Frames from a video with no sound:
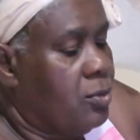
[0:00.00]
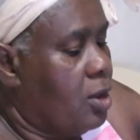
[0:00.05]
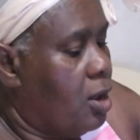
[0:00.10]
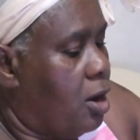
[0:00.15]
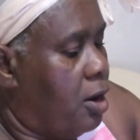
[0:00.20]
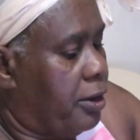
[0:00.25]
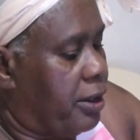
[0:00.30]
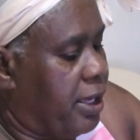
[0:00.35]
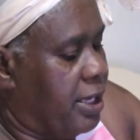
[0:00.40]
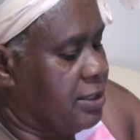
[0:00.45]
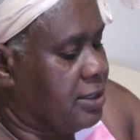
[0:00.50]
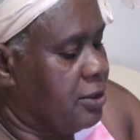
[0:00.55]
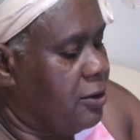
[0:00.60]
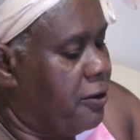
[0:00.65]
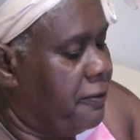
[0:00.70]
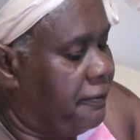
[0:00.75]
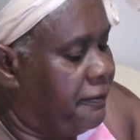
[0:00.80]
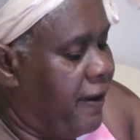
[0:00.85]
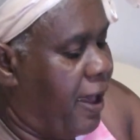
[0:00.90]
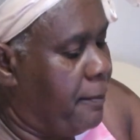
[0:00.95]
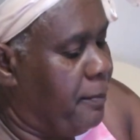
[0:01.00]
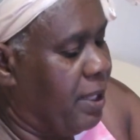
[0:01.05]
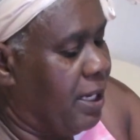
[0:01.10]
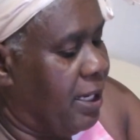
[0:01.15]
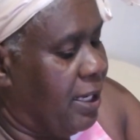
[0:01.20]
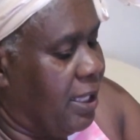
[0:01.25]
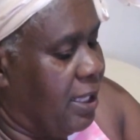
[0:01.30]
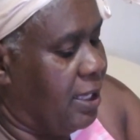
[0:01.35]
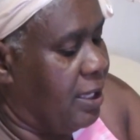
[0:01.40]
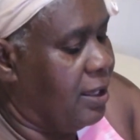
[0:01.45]
Okay, so
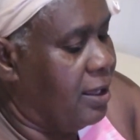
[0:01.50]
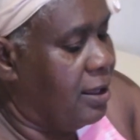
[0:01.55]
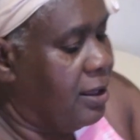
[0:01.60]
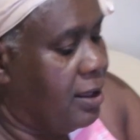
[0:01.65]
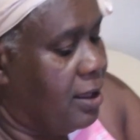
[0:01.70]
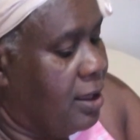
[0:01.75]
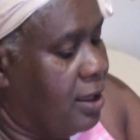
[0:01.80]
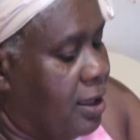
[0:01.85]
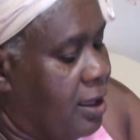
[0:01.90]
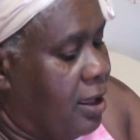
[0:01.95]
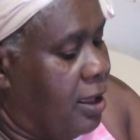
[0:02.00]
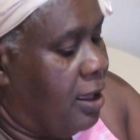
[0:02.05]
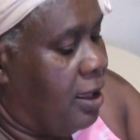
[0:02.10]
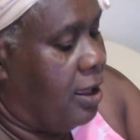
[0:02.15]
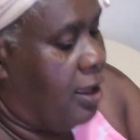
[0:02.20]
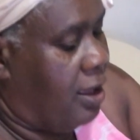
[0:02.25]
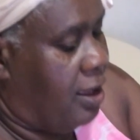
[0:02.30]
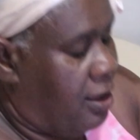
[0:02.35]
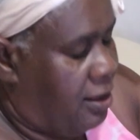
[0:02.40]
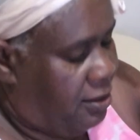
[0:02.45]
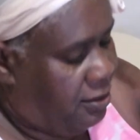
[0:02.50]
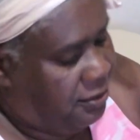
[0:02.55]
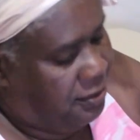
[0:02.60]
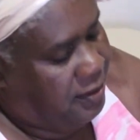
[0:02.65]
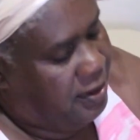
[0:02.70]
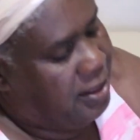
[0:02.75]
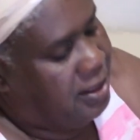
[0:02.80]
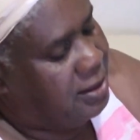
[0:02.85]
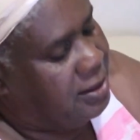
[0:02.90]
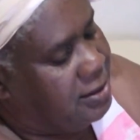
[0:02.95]
family,
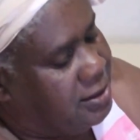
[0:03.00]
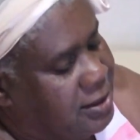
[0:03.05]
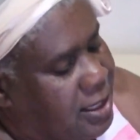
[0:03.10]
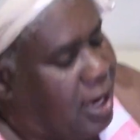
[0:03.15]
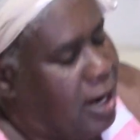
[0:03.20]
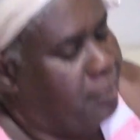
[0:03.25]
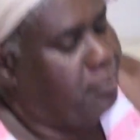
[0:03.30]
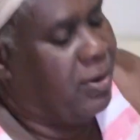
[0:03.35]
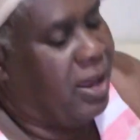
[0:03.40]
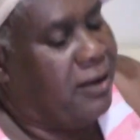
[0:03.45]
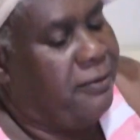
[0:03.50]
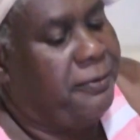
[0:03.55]
these are my